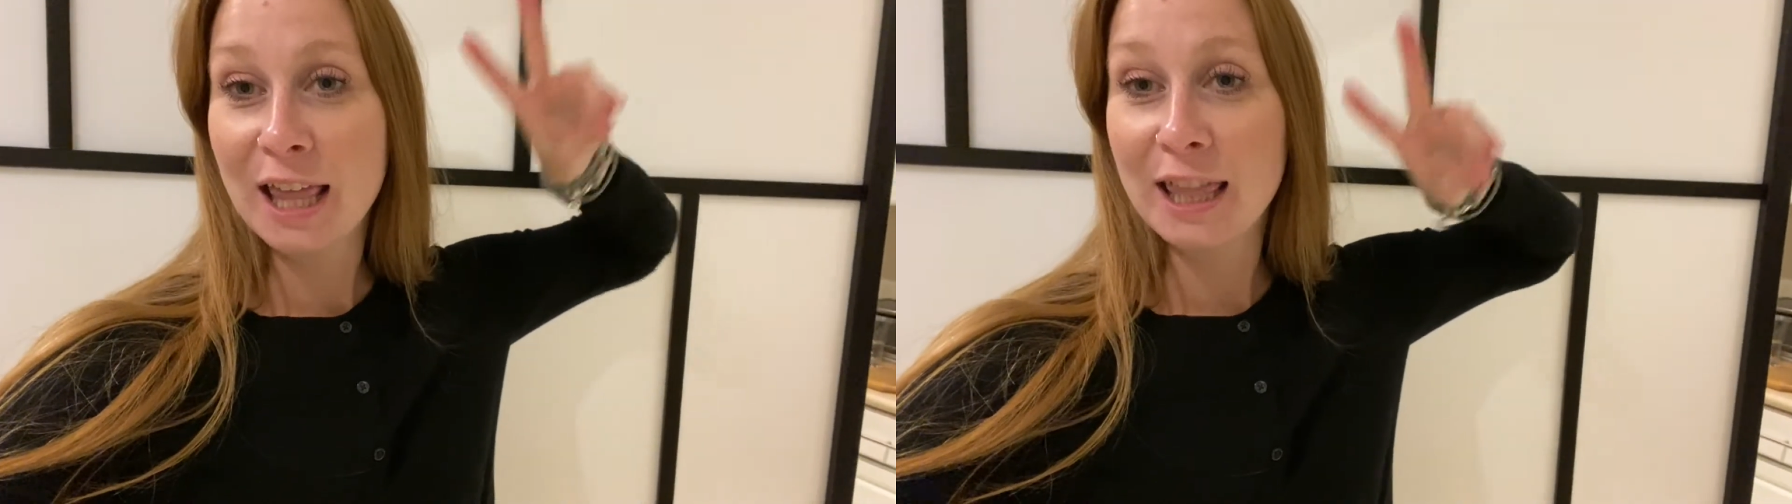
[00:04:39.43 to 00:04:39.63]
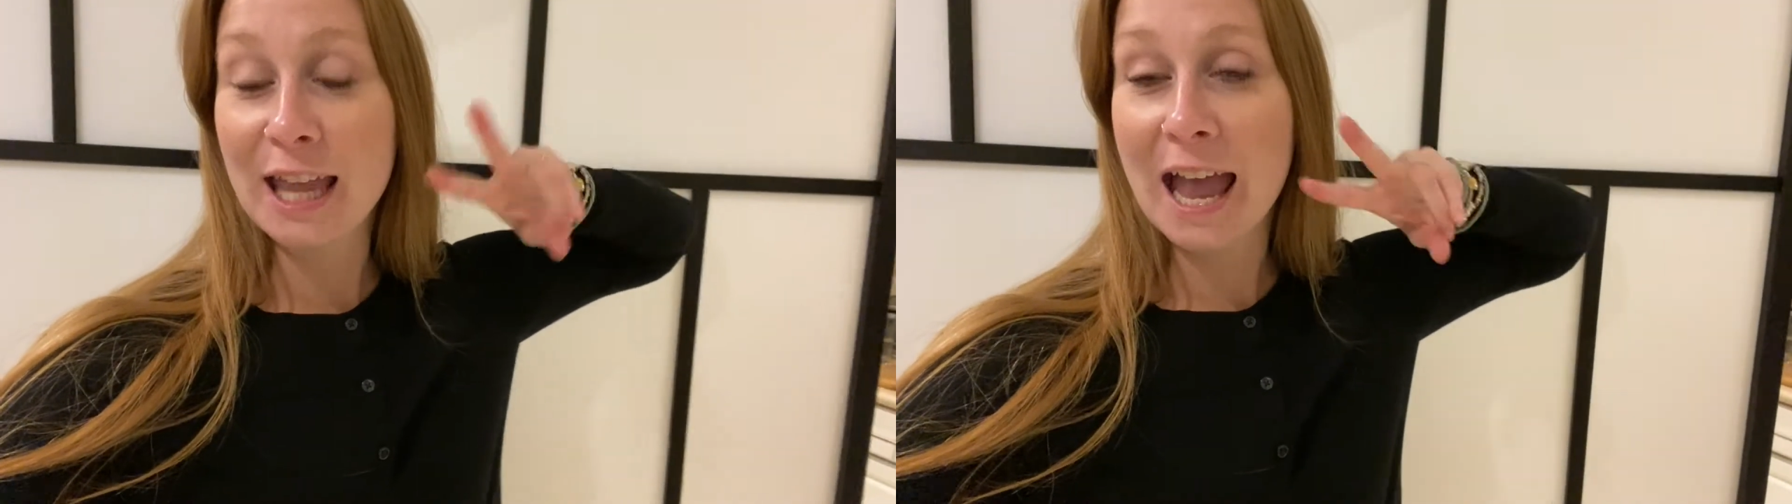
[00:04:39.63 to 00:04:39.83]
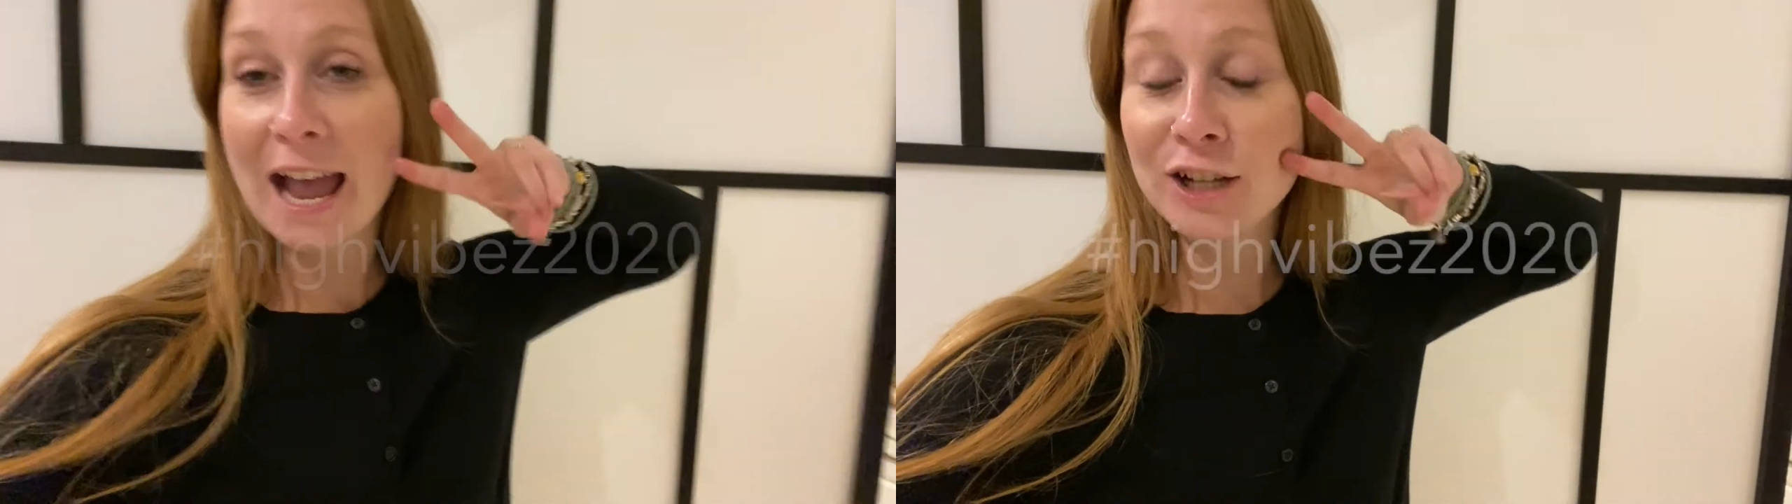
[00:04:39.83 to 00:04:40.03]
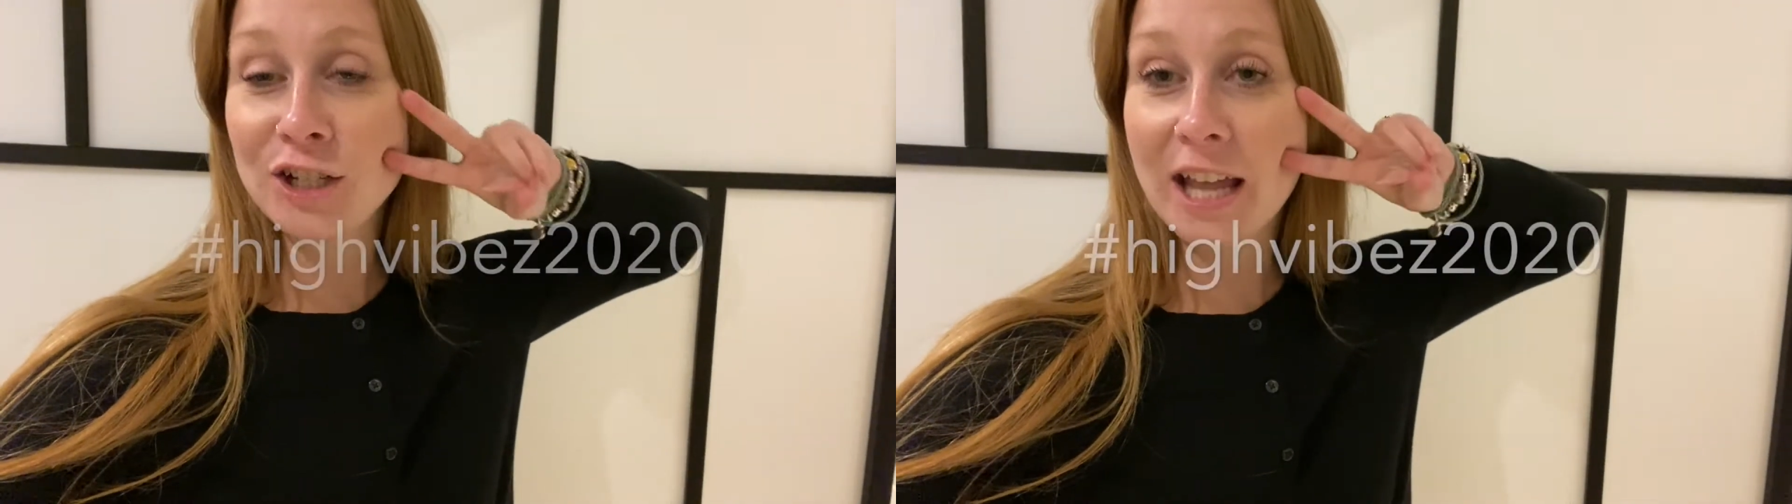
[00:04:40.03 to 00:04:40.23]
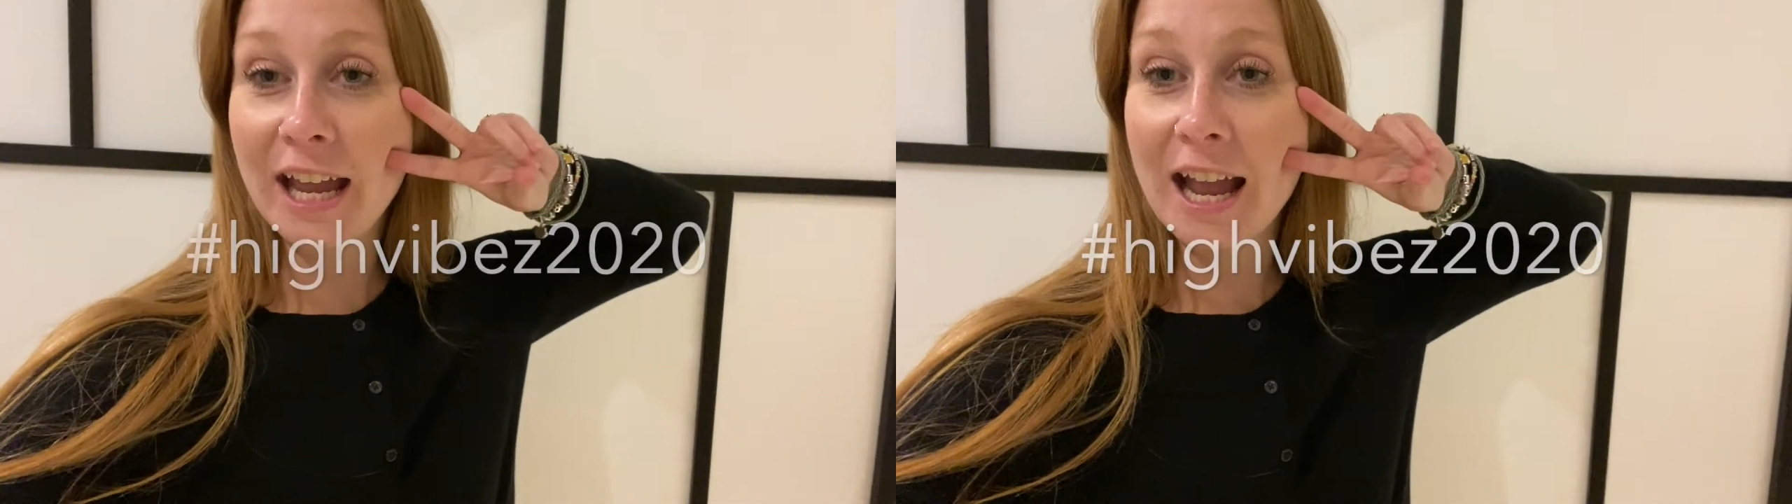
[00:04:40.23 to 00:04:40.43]
the
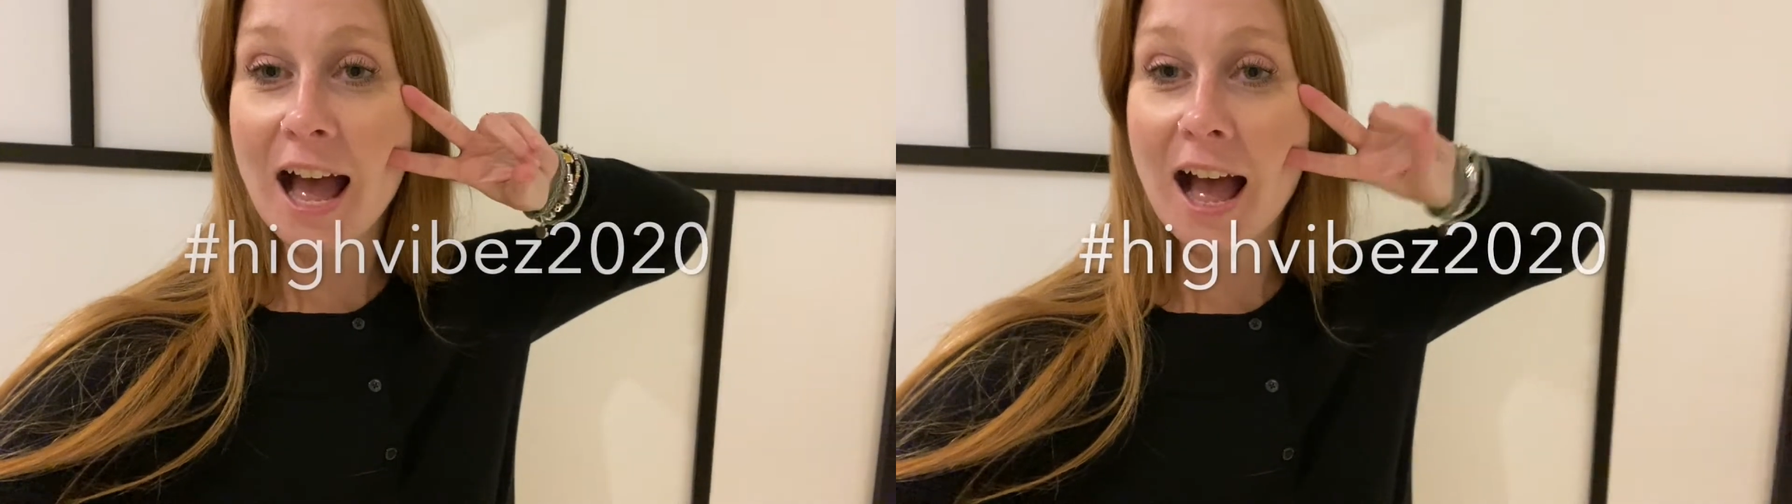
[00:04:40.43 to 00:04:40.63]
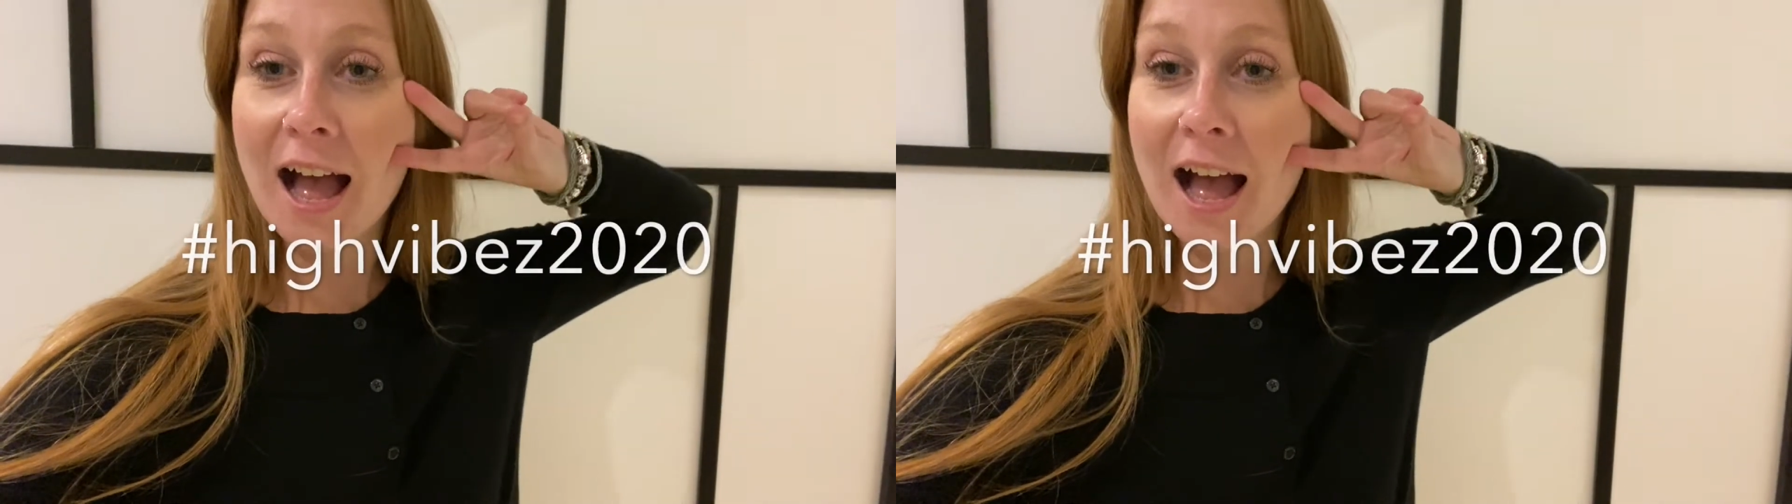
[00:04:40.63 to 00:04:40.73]
hashtag